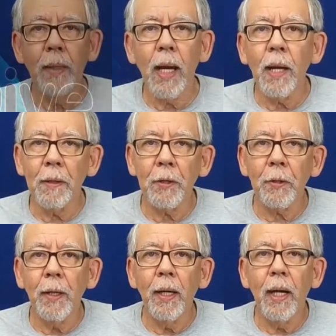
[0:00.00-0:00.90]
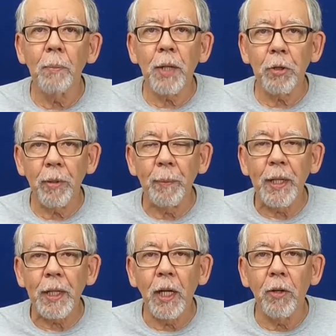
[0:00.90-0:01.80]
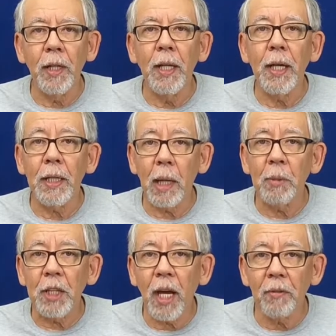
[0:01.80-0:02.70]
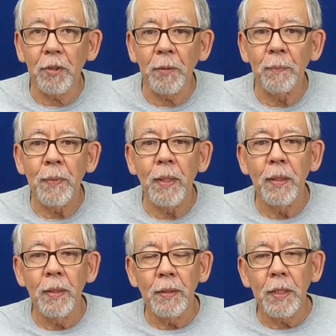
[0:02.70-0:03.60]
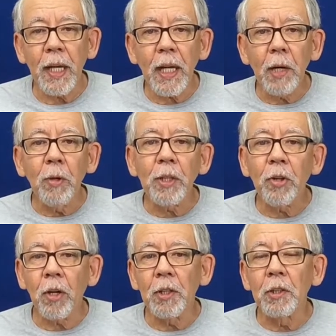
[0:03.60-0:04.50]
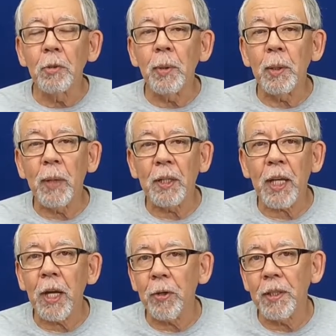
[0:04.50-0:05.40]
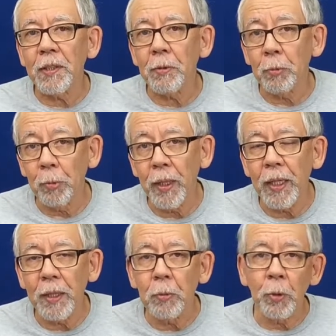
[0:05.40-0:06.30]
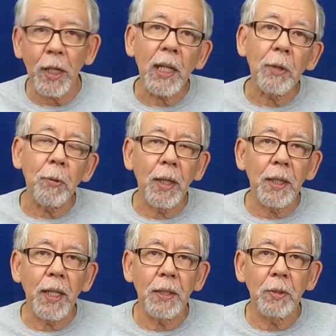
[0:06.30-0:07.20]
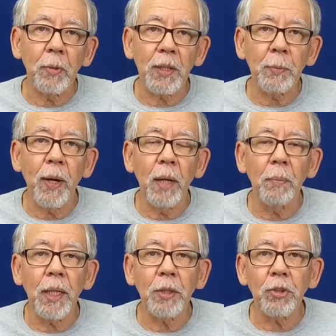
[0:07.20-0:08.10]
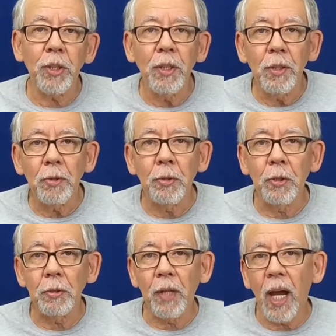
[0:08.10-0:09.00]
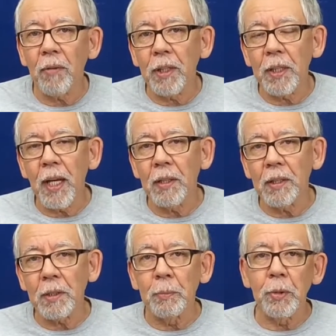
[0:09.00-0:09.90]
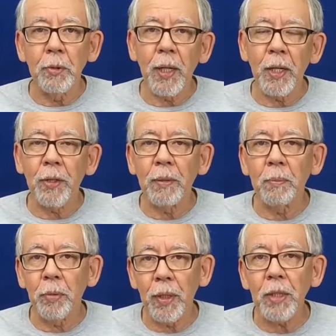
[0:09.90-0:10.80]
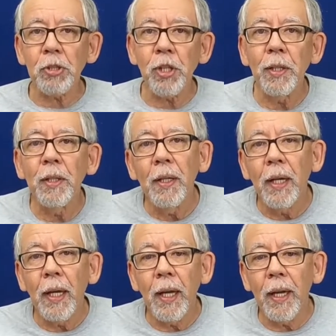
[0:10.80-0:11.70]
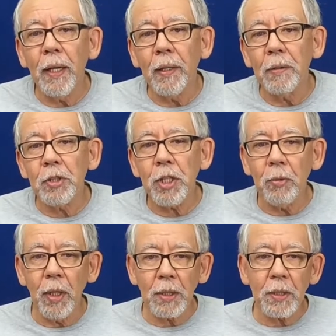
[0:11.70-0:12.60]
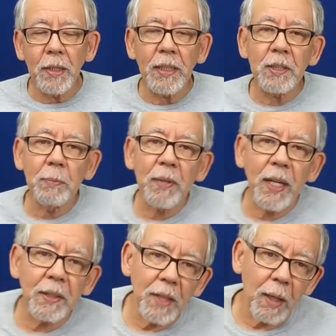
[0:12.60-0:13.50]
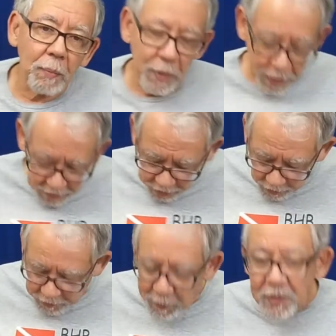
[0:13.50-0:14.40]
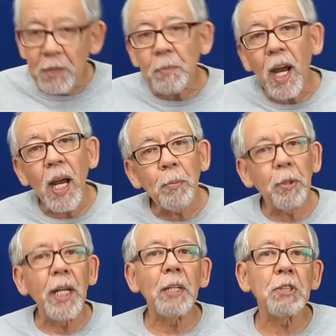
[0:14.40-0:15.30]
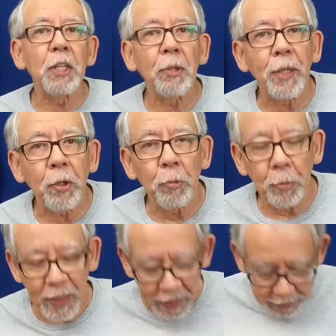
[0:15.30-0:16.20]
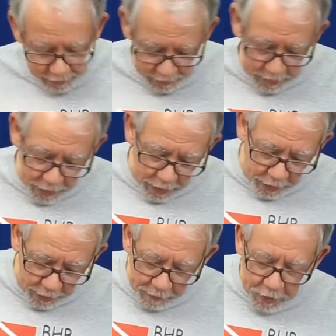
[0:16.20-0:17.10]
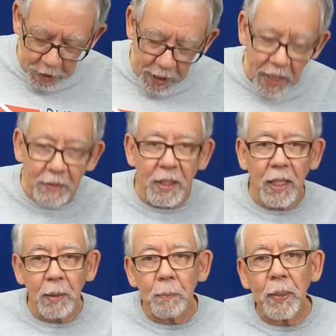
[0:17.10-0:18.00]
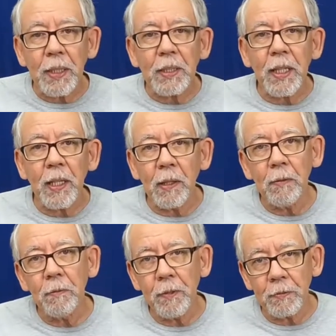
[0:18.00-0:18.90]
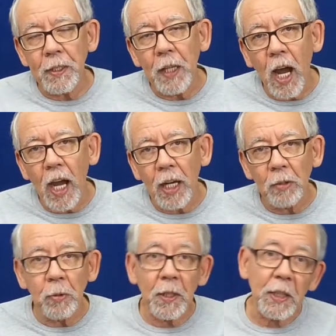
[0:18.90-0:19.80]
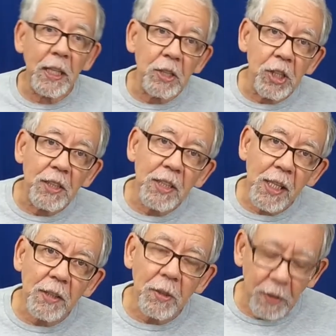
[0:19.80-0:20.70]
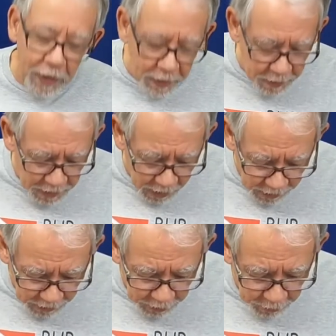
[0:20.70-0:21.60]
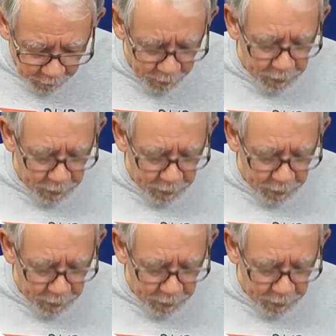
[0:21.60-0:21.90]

Hi there, I'm Cary Miyakawa, and I'm a diver. Today I want to talk a little bit about Cary's rig. We're getting ready to head to West Palm Beach, do a little diving down at the Blue Heron Bridge, and she wanted to clean some things up. So I spent some time re-engineering her rig. All right, she has a PT-059 with the TG6 on the inside here.